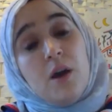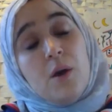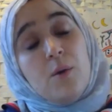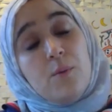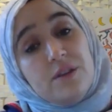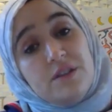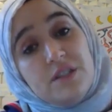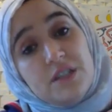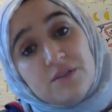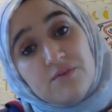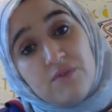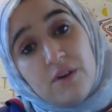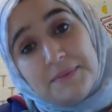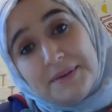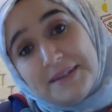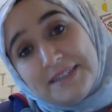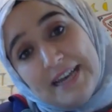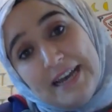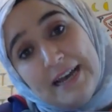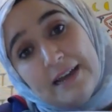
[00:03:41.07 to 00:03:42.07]
which is
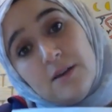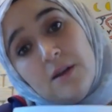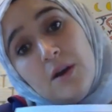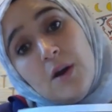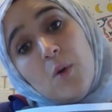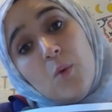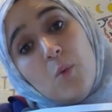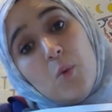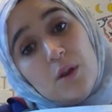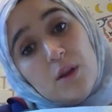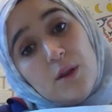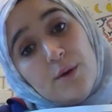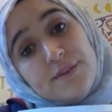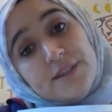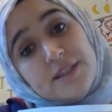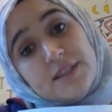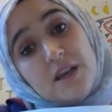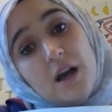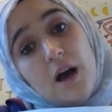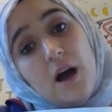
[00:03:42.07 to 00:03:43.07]
Ramadan, will have
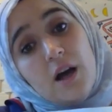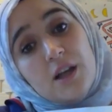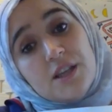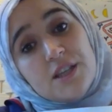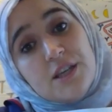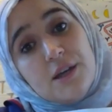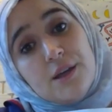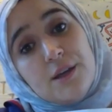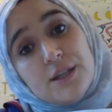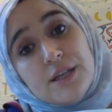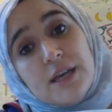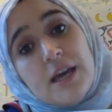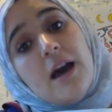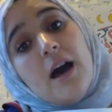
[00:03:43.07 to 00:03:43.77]
started.